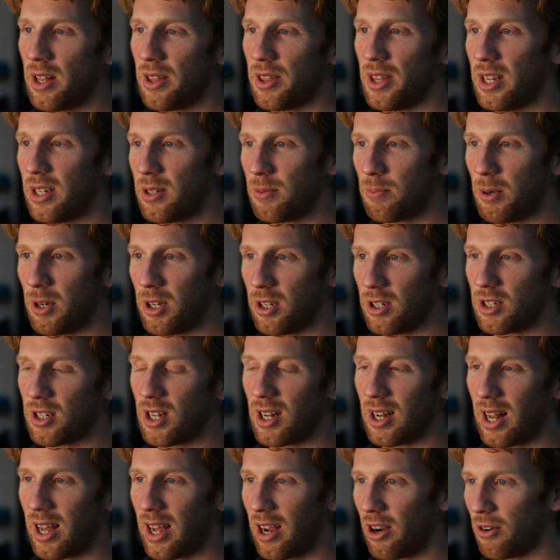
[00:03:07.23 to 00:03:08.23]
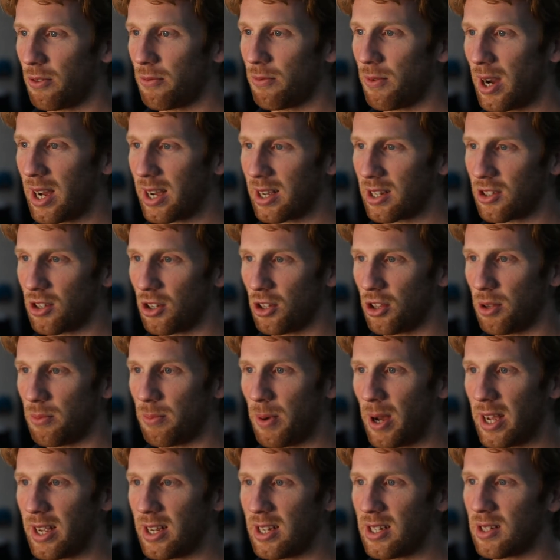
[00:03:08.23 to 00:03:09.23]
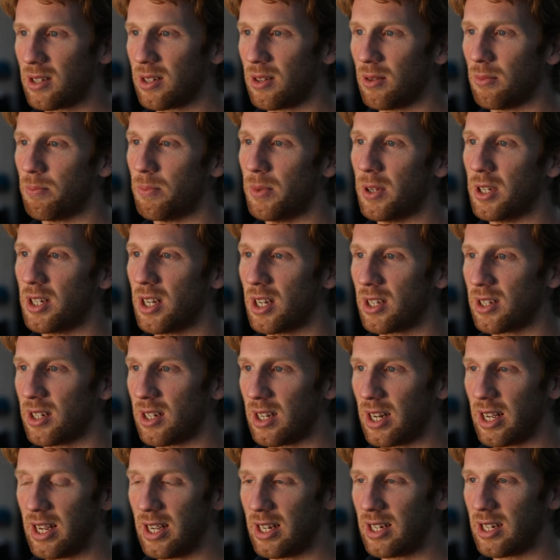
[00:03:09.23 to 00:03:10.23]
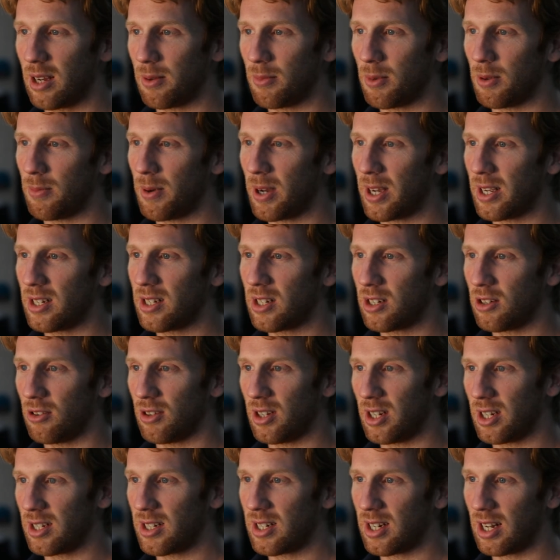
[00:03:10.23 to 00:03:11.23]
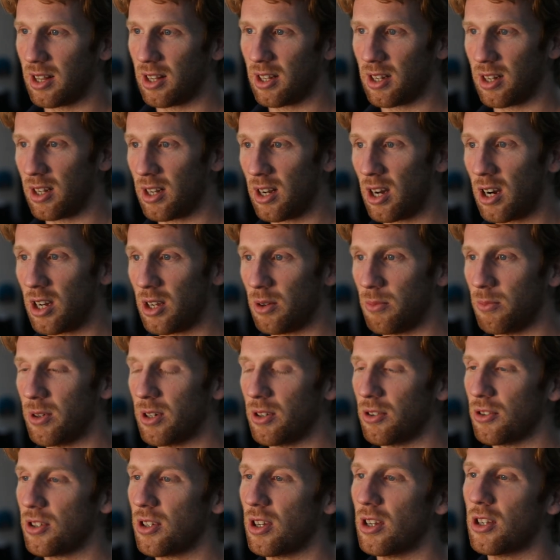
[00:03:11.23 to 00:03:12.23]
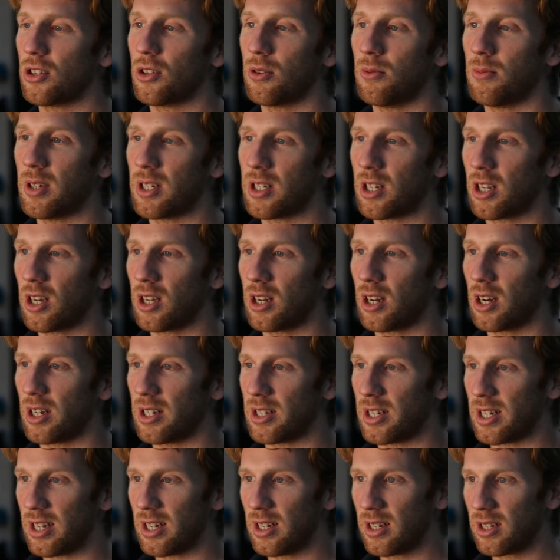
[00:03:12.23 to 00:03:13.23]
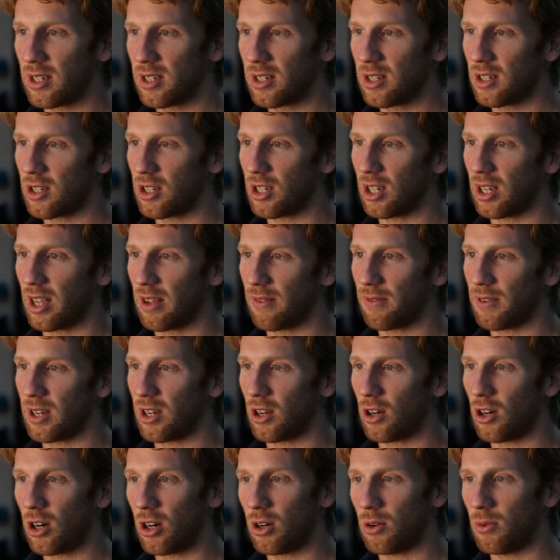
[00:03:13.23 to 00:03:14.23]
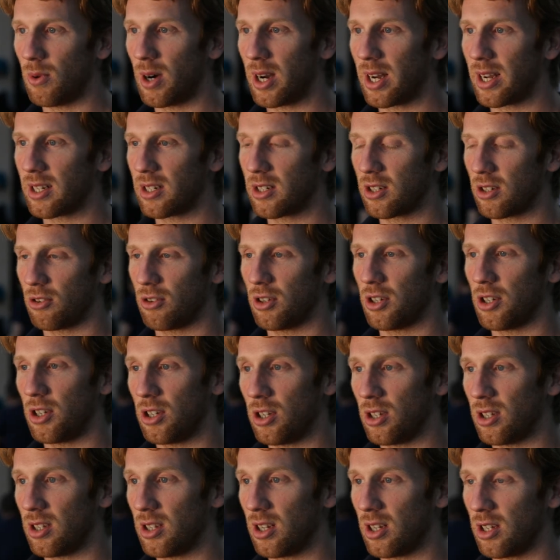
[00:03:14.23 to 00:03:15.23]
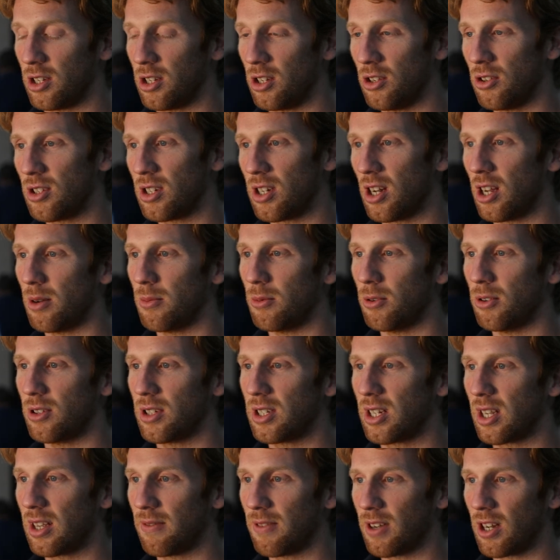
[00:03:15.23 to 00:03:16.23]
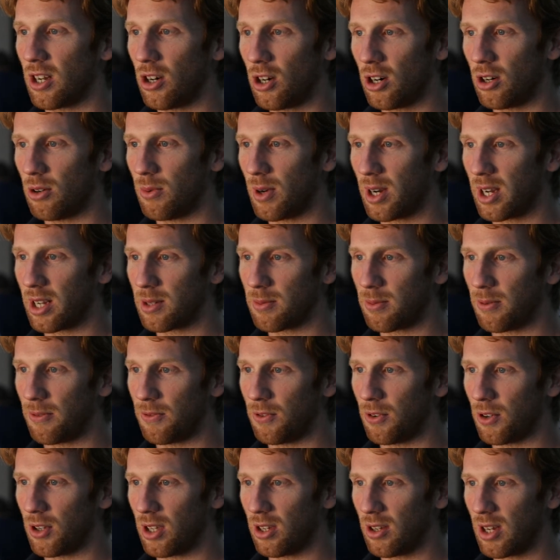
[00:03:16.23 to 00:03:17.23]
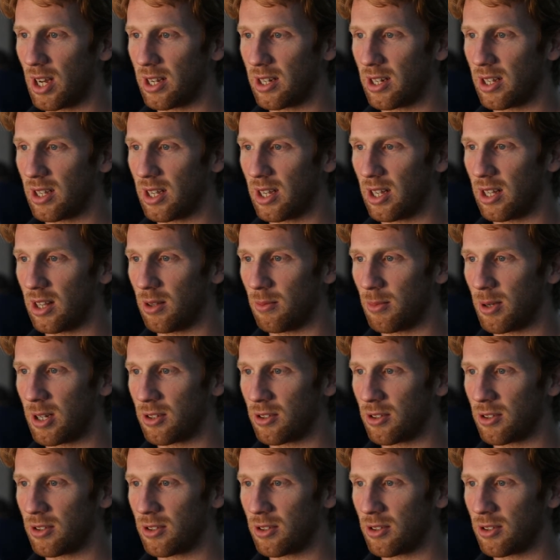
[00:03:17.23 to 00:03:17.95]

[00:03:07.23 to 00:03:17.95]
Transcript: This puts a layer of wax on the base but doesn't heat up the base to an extent that an iron will, so it's always a good idea to give it a hot wax, or a new snowboard to give it a hot wax before you hit the